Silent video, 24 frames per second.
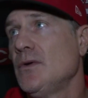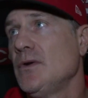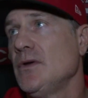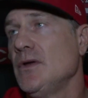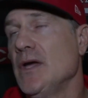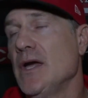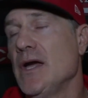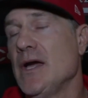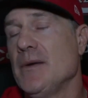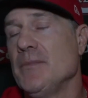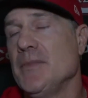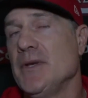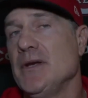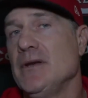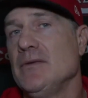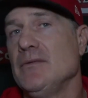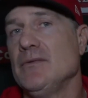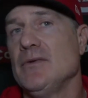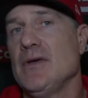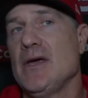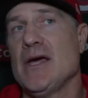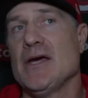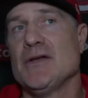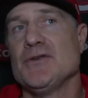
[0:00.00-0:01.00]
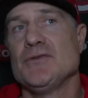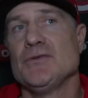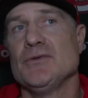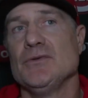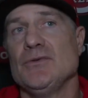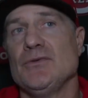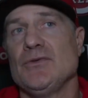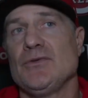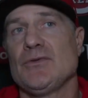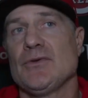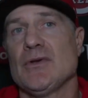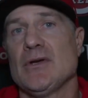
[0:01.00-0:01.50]
Yeah, I mean,
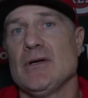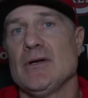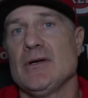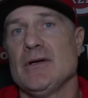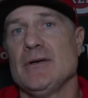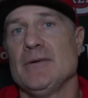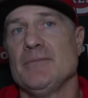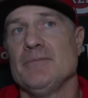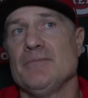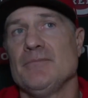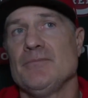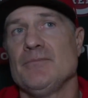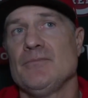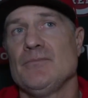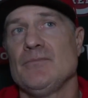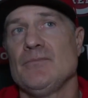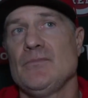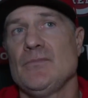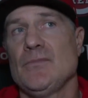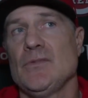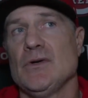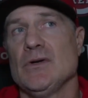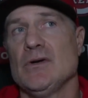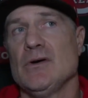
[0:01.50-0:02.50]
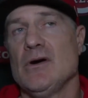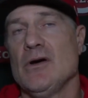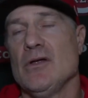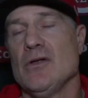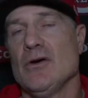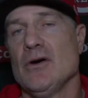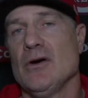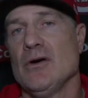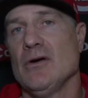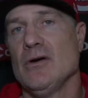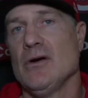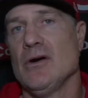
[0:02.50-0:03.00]
Andrew's, you
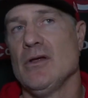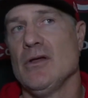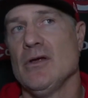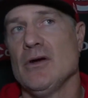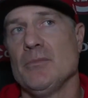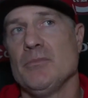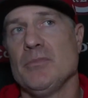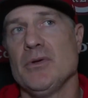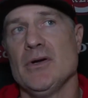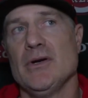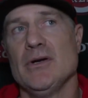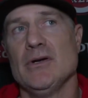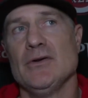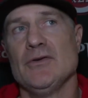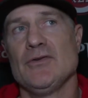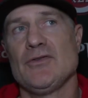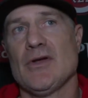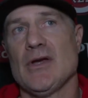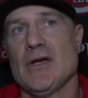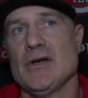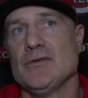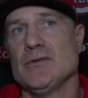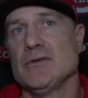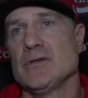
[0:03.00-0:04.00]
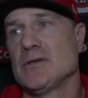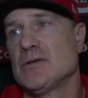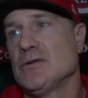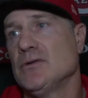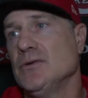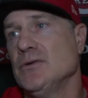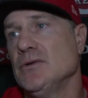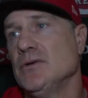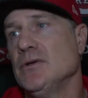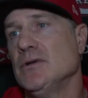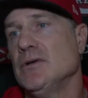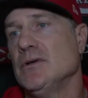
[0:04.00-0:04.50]
know, all our players, Andrew
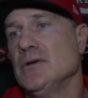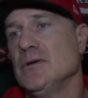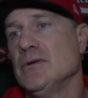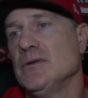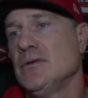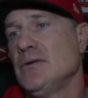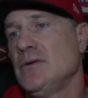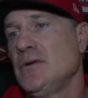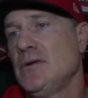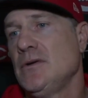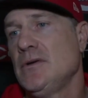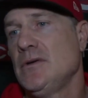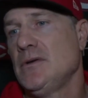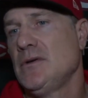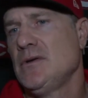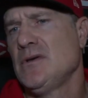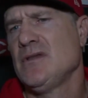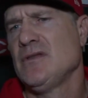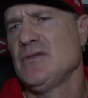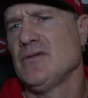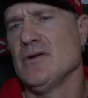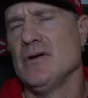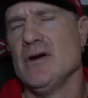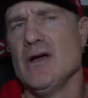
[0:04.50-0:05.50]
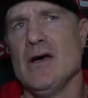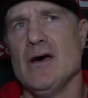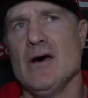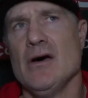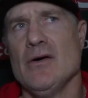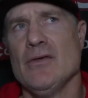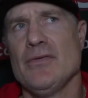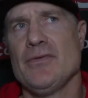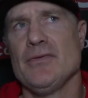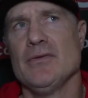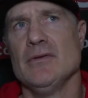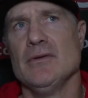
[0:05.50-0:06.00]
included, are their
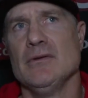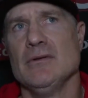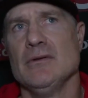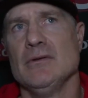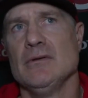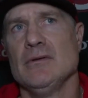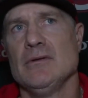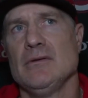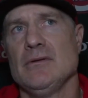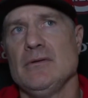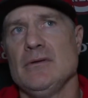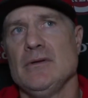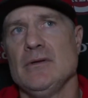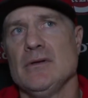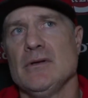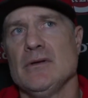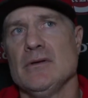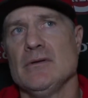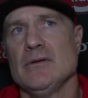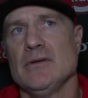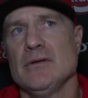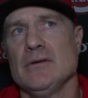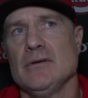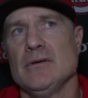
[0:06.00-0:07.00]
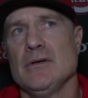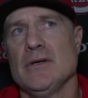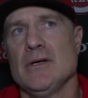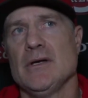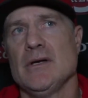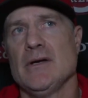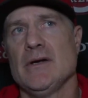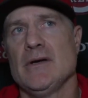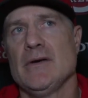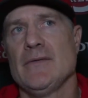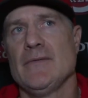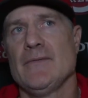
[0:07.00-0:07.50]
health and, you know,
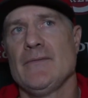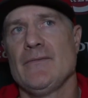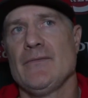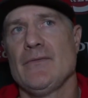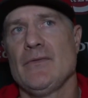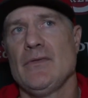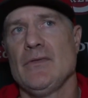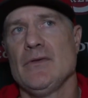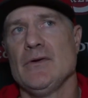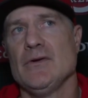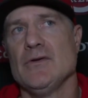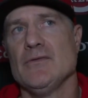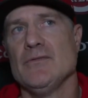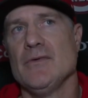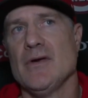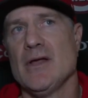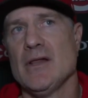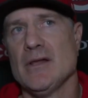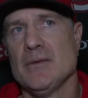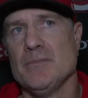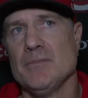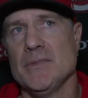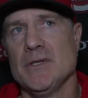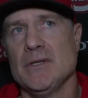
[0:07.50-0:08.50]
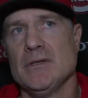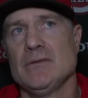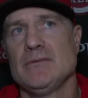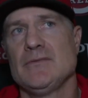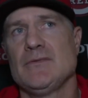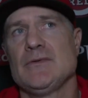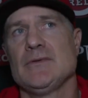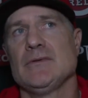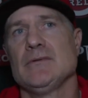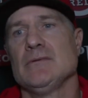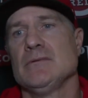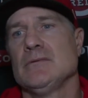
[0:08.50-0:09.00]
their
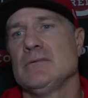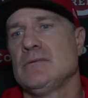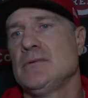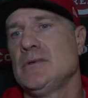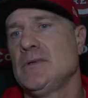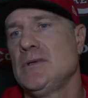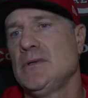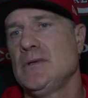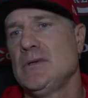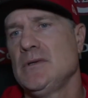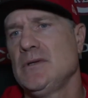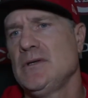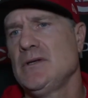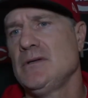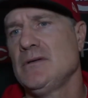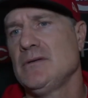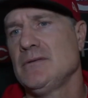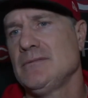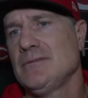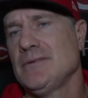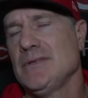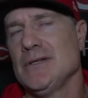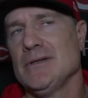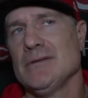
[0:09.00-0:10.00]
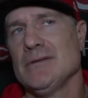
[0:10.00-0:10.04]
development and, you